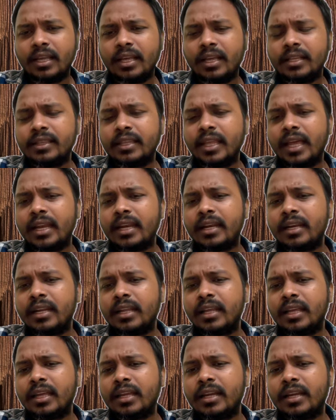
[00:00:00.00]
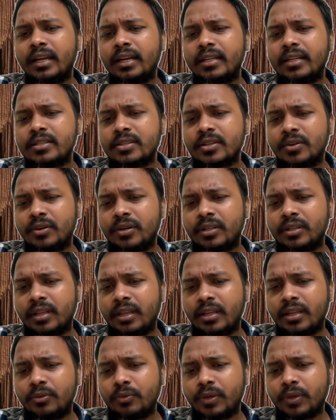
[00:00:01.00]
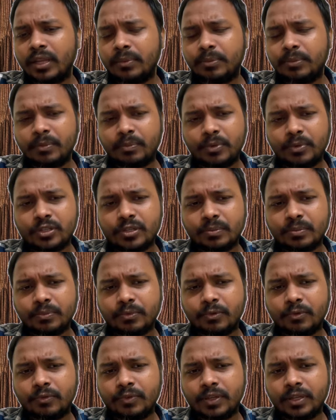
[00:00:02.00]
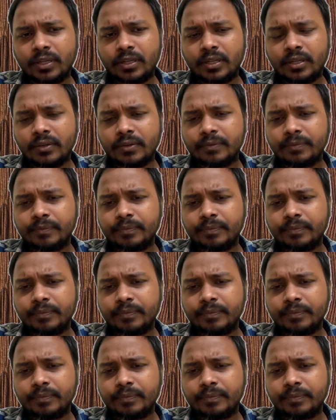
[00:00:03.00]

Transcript: then it is a good thing to keep the bishop over here,